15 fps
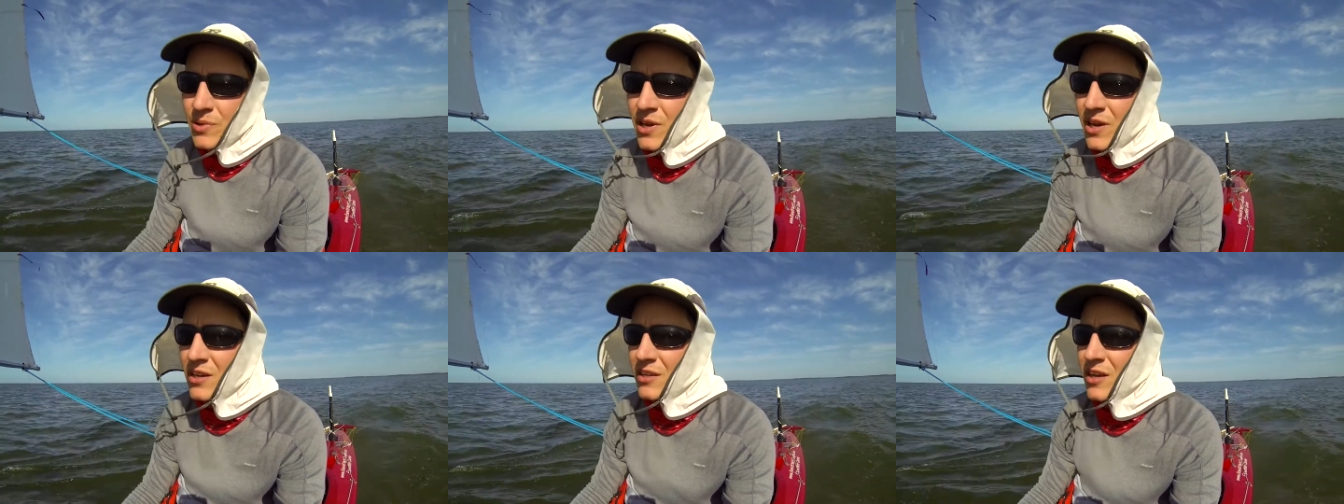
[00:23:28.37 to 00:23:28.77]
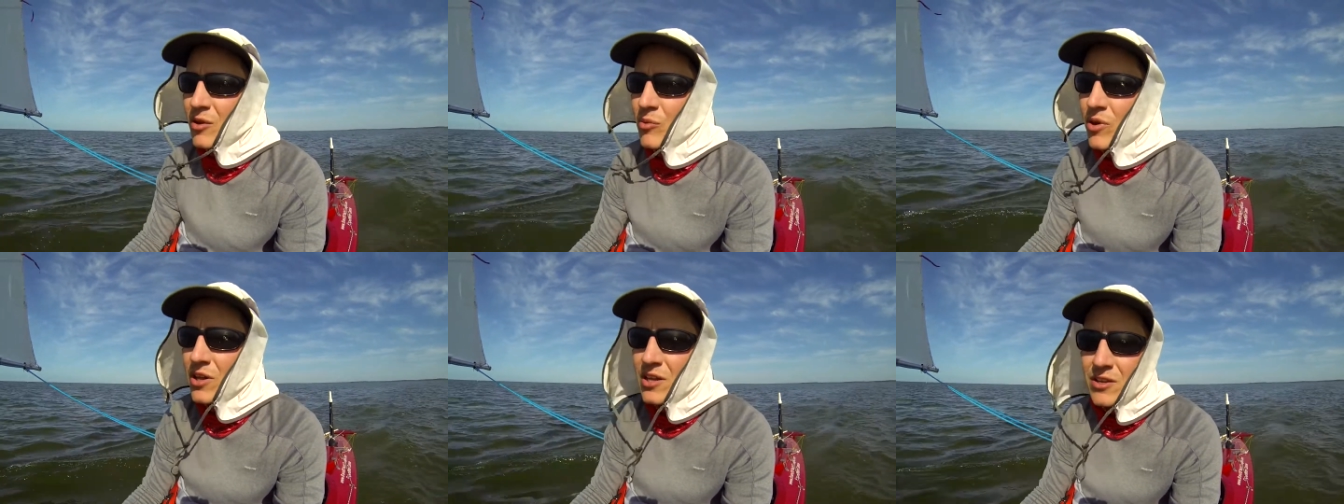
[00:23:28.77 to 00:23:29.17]
and get
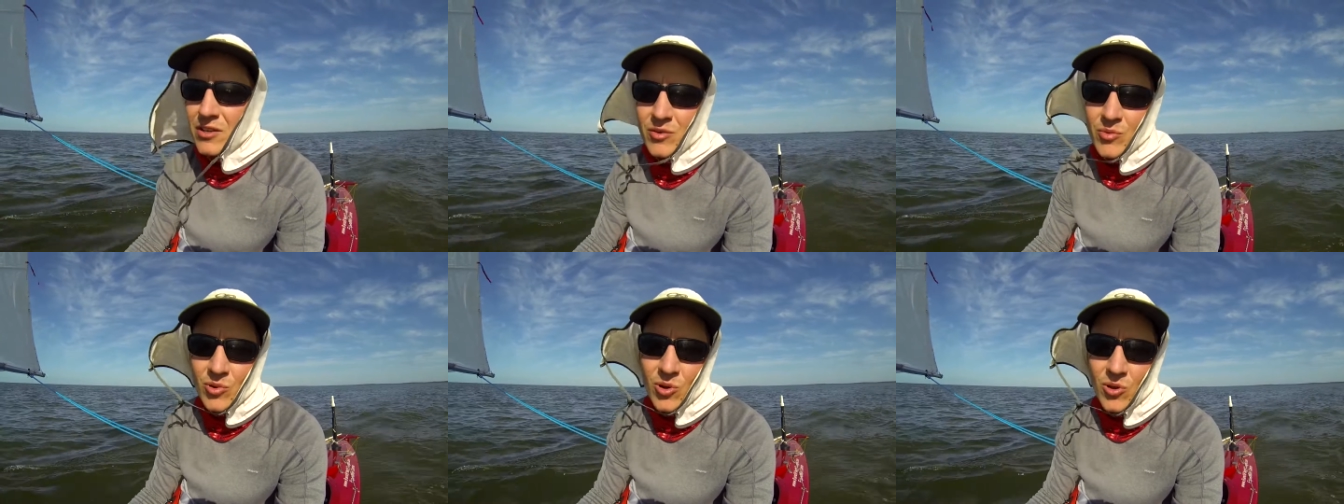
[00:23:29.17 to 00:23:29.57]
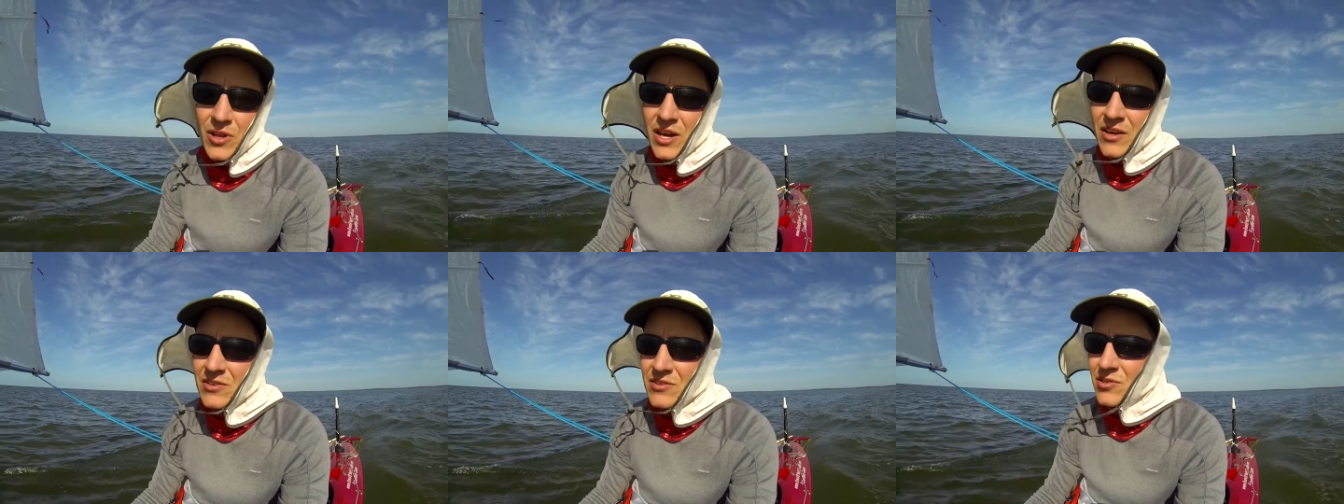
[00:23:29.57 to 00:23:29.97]
ready to roll
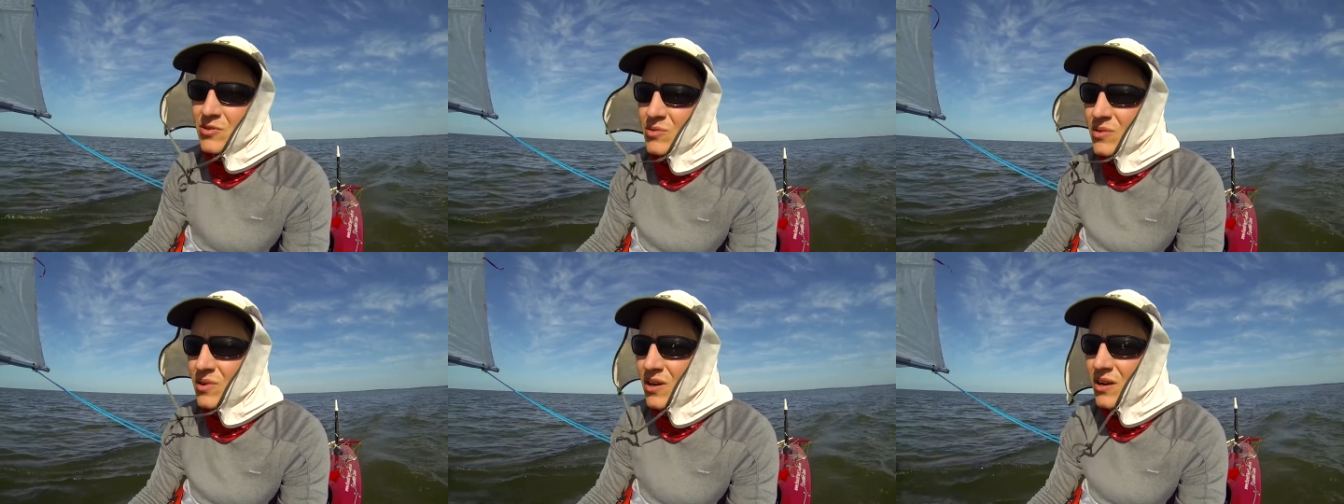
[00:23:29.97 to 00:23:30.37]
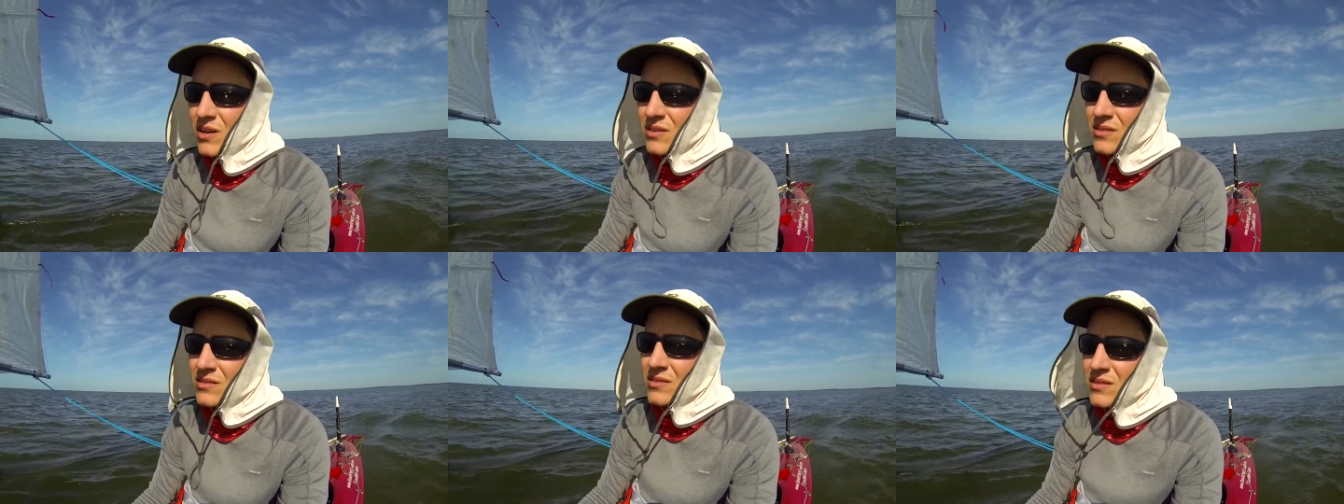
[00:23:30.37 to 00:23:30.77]
down to the
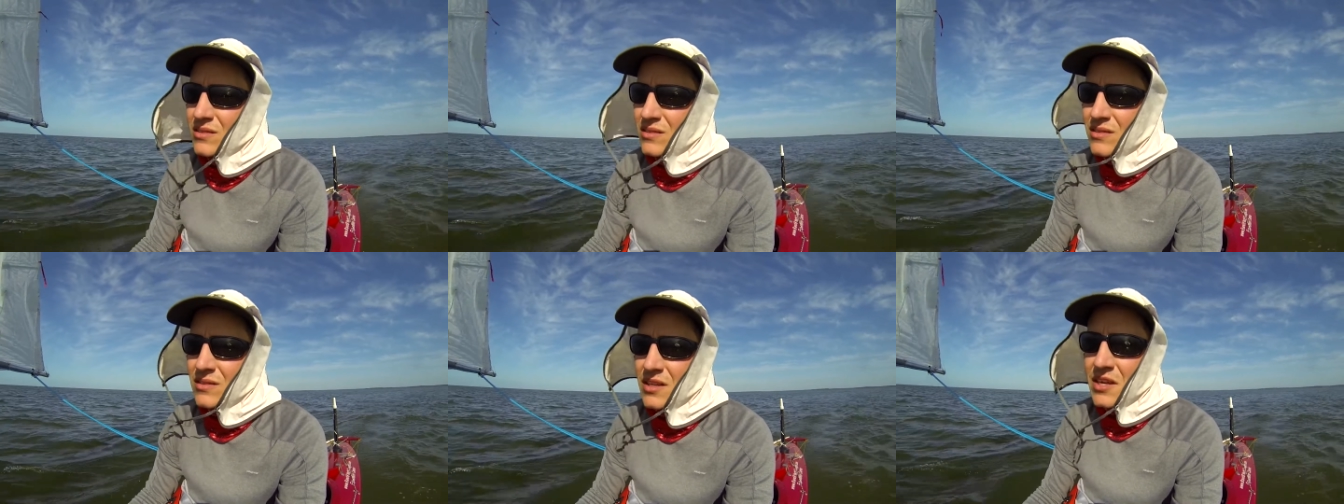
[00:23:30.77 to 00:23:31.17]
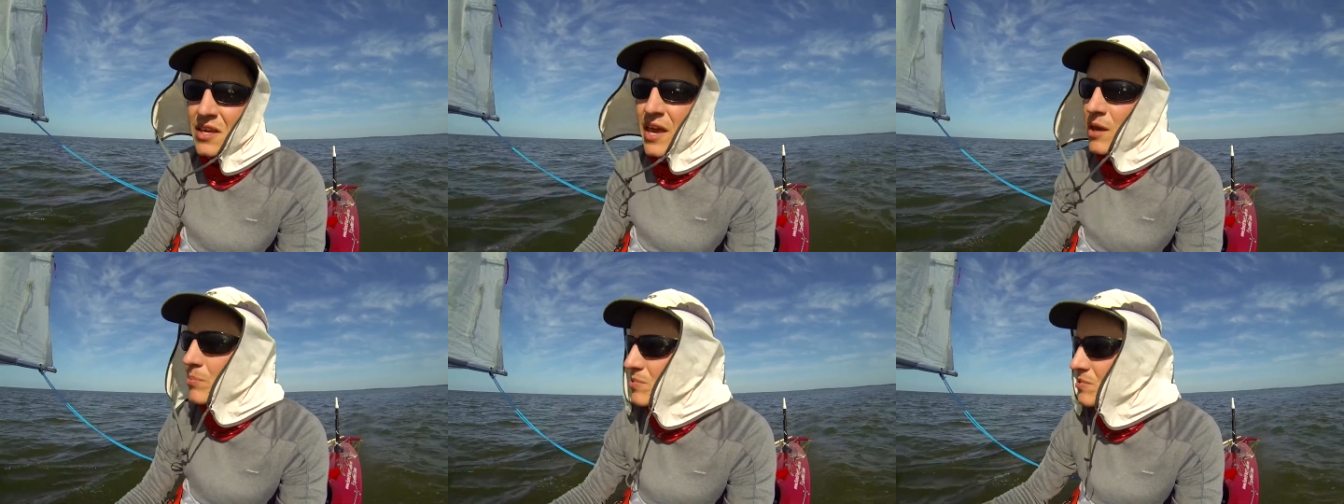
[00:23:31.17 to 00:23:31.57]
Cape.